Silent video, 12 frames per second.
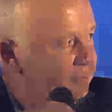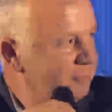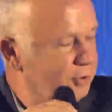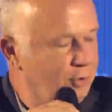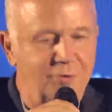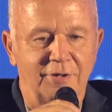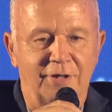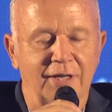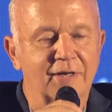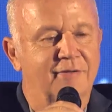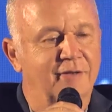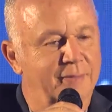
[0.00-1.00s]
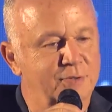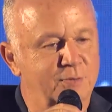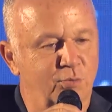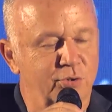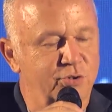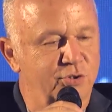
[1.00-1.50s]
So a lot of times
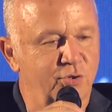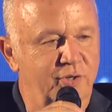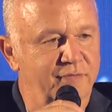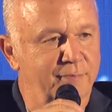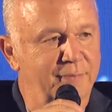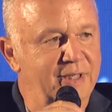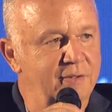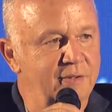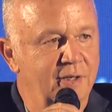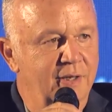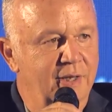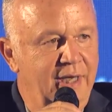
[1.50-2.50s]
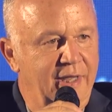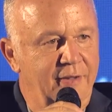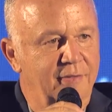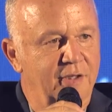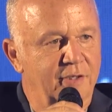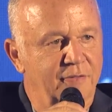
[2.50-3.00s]
boards don't even meet,
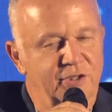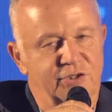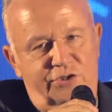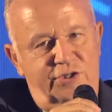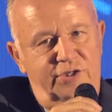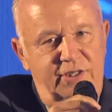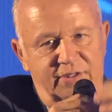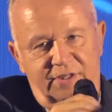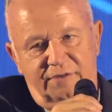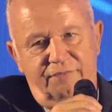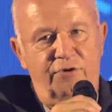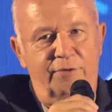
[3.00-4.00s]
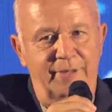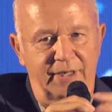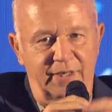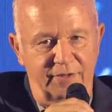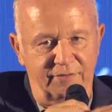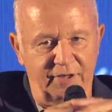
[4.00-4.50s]
and things are conducted informally
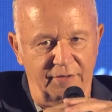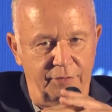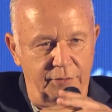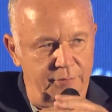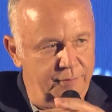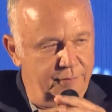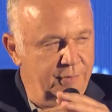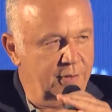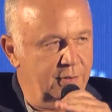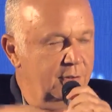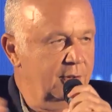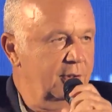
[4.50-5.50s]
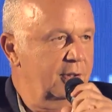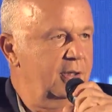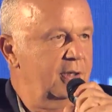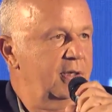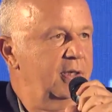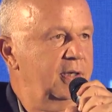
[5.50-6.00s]
on the telephone.
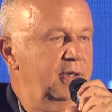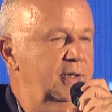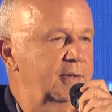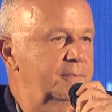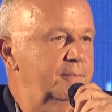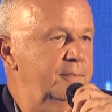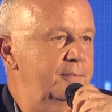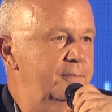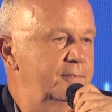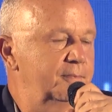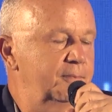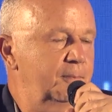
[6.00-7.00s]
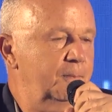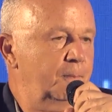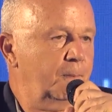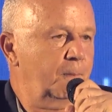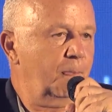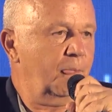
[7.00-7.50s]
Um,
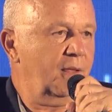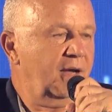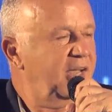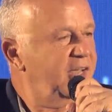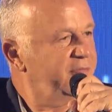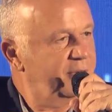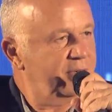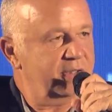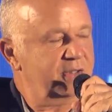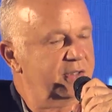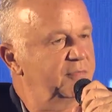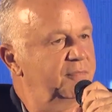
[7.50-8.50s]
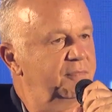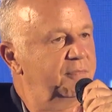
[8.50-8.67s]
I have been on some